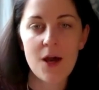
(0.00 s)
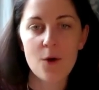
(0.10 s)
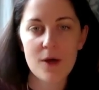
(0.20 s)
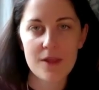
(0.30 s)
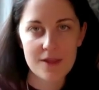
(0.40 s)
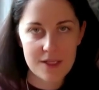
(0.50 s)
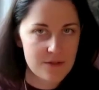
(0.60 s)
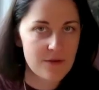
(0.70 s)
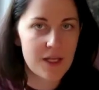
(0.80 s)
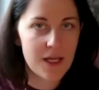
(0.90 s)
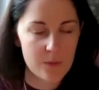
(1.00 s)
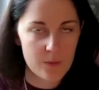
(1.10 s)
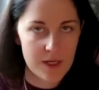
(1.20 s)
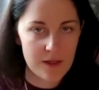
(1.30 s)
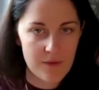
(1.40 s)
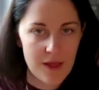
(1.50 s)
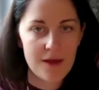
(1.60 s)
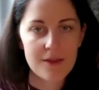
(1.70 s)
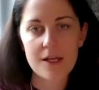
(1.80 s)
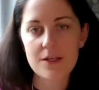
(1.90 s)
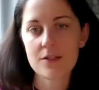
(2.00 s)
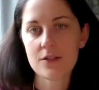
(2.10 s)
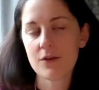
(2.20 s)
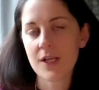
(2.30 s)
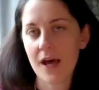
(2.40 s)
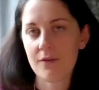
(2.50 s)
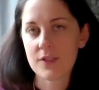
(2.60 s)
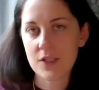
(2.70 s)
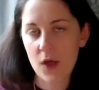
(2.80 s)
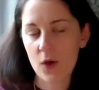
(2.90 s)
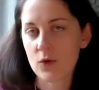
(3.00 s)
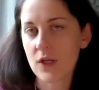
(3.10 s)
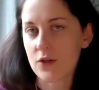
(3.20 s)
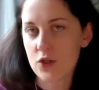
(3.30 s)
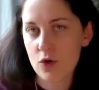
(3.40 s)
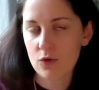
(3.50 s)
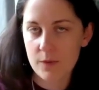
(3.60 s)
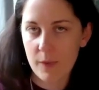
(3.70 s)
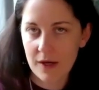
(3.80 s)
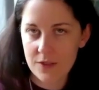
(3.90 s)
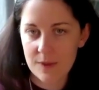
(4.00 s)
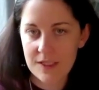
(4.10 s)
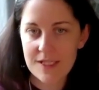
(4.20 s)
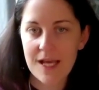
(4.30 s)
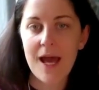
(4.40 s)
whether this very company that does not have its own control department,